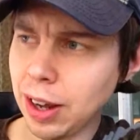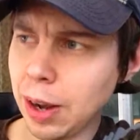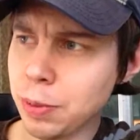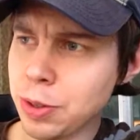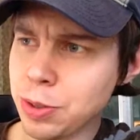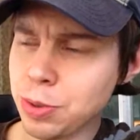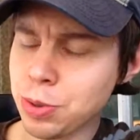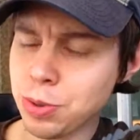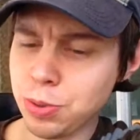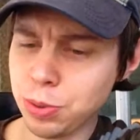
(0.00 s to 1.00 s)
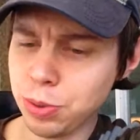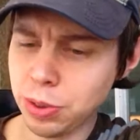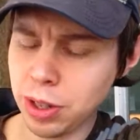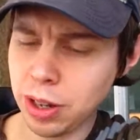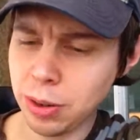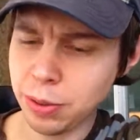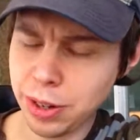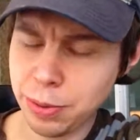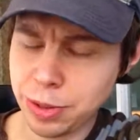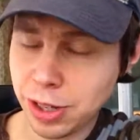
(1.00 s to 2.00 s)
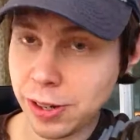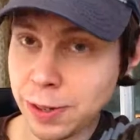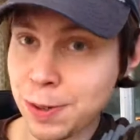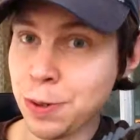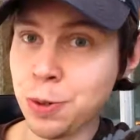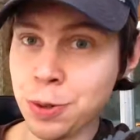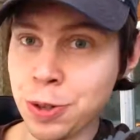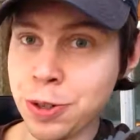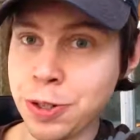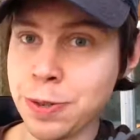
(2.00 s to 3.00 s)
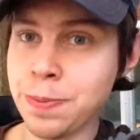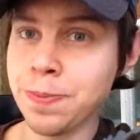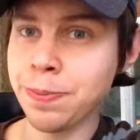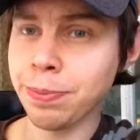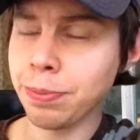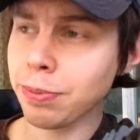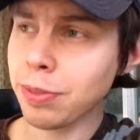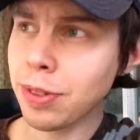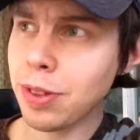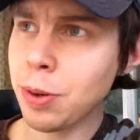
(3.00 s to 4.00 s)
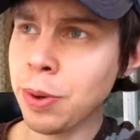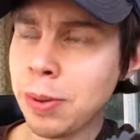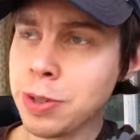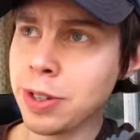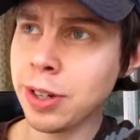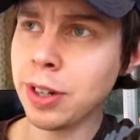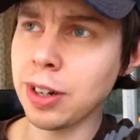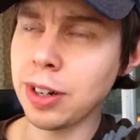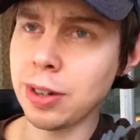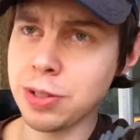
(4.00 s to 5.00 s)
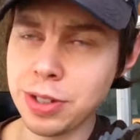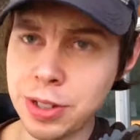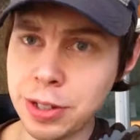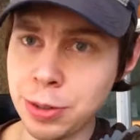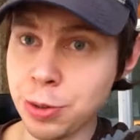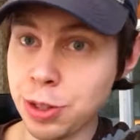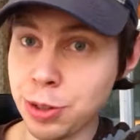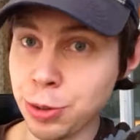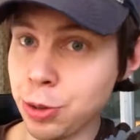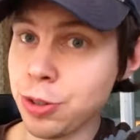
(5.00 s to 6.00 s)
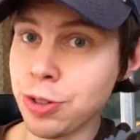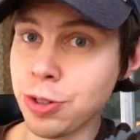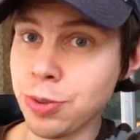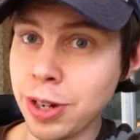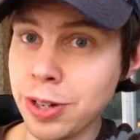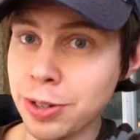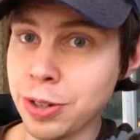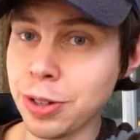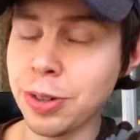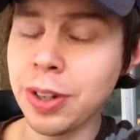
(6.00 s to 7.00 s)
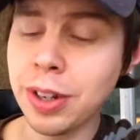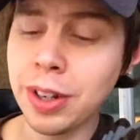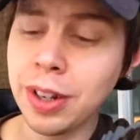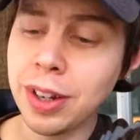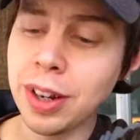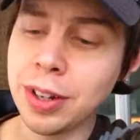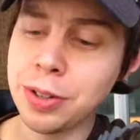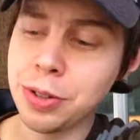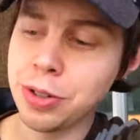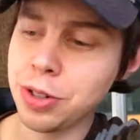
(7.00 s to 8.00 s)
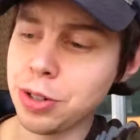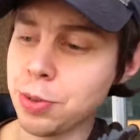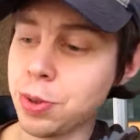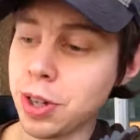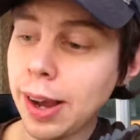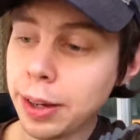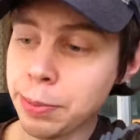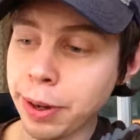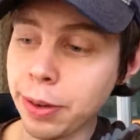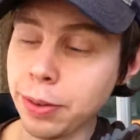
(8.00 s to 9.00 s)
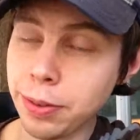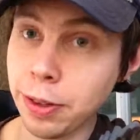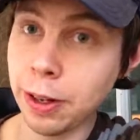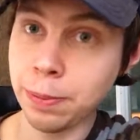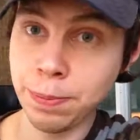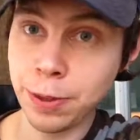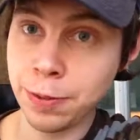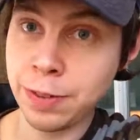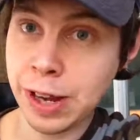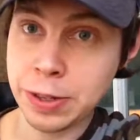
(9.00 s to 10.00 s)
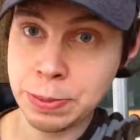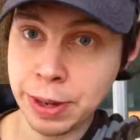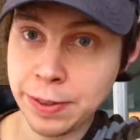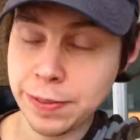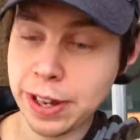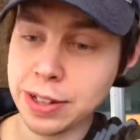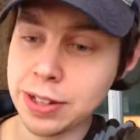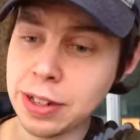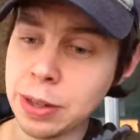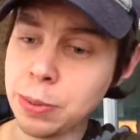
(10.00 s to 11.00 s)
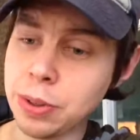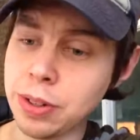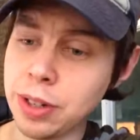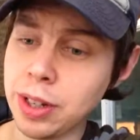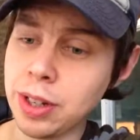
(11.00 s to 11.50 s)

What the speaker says: I once was, when I was getting into nutrition when I was younger and I was listening to this nutritionist radio show, the nutritionist was talking about good fats and bad fats, and he would